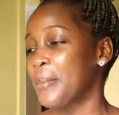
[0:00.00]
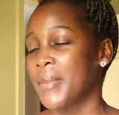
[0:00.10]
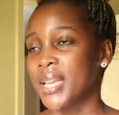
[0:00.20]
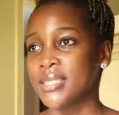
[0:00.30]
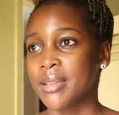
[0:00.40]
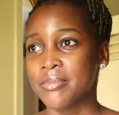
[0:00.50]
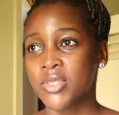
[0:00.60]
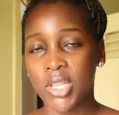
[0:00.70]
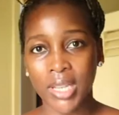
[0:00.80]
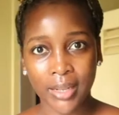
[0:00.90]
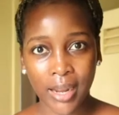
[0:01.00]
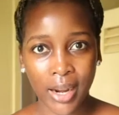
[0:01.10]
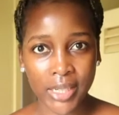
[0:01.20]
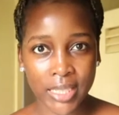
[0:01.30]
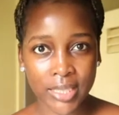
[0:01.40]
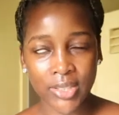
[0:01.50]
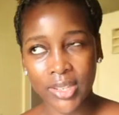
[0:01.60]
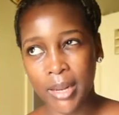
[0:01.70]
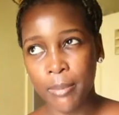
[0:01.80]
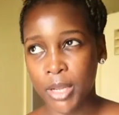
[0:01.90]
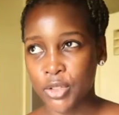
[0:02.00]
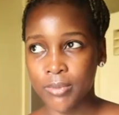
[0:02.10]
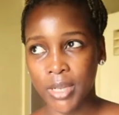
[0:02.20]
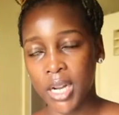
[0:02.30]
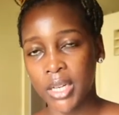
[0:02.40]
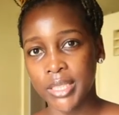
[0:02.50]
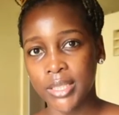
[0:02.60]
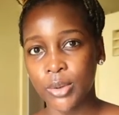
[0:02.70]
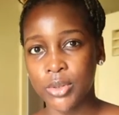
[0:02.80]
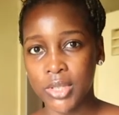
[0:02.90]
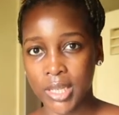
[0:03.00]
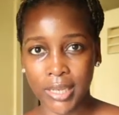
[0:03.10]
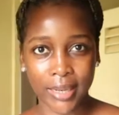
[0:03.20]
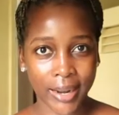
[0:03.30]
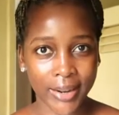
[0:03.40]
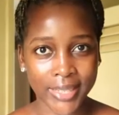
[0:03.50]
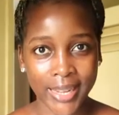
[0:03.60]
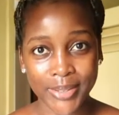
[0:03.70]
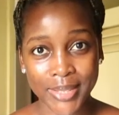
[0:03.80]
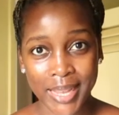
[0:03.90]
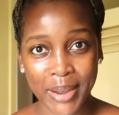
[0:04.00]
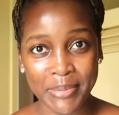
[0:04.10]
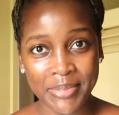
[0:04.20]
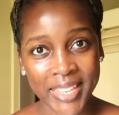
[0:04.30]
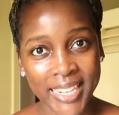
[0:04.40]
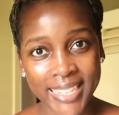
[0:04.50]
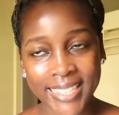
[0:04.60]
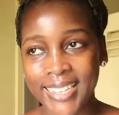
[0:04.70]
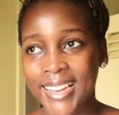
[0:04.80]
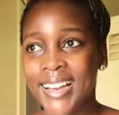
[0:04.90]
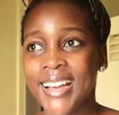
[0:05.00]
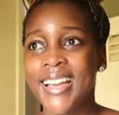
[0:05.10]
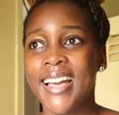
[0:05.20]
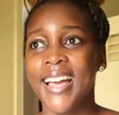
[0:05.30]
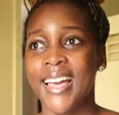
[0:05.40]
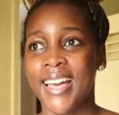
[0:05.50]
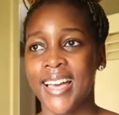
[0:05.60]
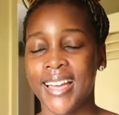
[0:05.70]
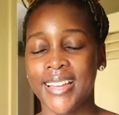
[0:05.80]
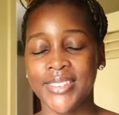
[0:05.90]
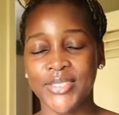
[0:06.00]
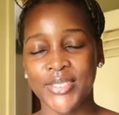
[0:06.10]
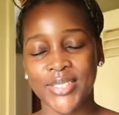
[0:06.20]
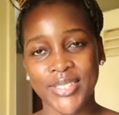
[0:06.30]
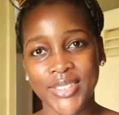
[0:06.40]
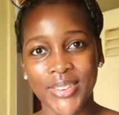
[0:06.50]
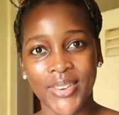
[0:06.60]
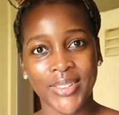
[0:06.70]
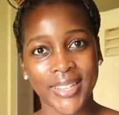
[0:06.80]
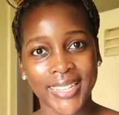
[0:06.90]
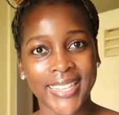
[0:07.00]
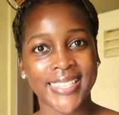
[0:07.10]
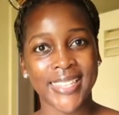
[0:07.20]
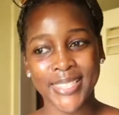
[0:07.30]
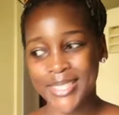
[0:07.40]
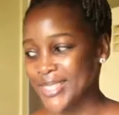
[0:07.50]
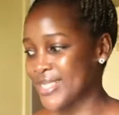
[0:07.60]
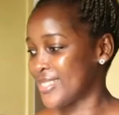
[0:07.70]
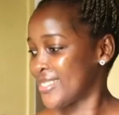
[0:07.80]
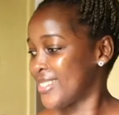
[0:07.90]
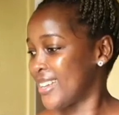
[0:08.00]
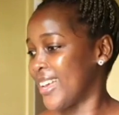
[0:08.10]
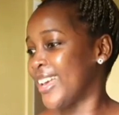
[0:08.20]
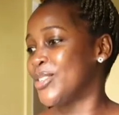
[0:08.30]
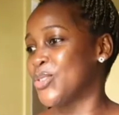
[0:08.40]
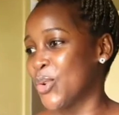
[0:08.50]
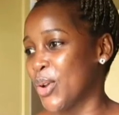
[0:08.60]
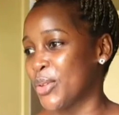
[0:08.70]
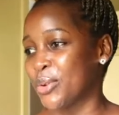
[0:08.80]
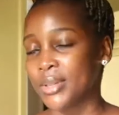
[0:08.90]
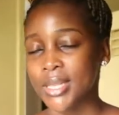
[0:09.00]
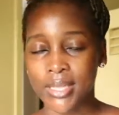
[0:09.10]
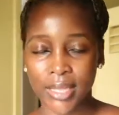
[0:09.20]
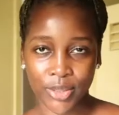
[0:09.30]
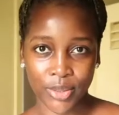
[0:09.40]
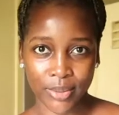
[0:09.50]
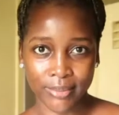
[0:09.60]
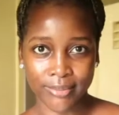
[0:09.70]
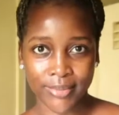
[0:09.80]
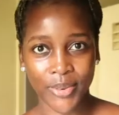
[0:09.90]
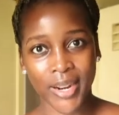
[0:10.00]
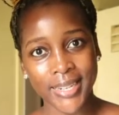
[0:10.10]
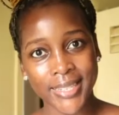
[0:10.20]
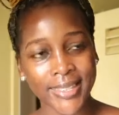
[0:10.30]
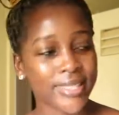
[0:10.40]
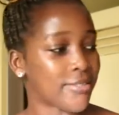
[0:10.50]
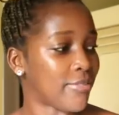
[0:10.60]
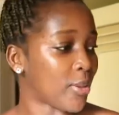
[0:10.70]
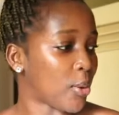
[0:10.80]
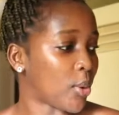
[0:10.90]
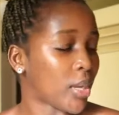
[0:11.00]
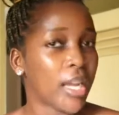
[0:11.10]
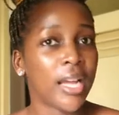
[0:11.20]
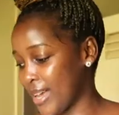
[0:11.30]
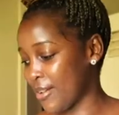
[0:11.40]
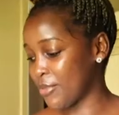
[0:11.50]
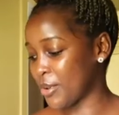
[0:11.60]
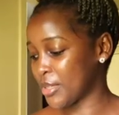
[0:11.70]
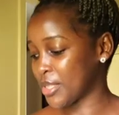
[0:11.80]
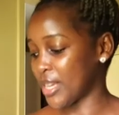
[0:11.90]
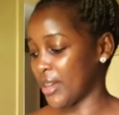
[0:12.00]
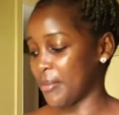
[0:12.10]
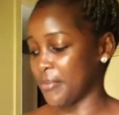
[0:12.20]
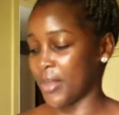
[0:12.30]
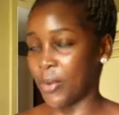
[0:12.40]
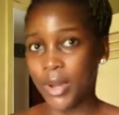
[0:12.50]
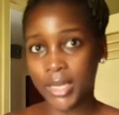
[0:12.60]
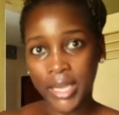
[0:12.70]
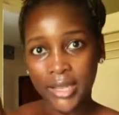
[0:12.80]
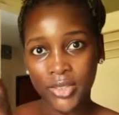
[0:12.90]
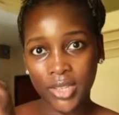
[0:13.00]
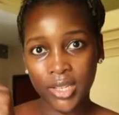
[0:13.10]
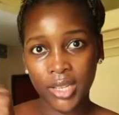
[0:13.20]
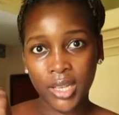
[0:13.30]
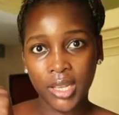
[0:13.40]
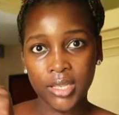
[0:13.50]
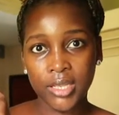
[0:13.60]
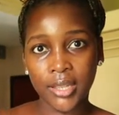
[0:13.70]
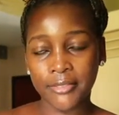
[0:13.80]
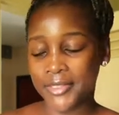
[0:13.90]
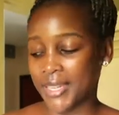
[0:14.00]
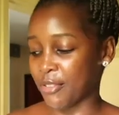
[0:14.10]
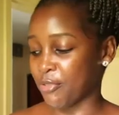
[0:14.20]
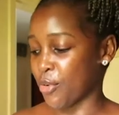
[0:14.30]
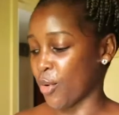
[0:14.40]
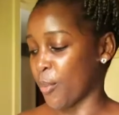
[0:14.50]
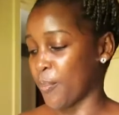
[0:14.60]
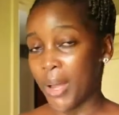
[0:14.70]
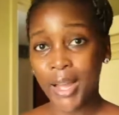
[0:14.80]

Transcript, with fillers: make some chicken curry, chicken mushroom curry or chicken curry. I'll see how I'm feeling, and you know, like, let's just enjoy the cooking session, right, in this vlog. I've got um, the one kilogram chicken fillet from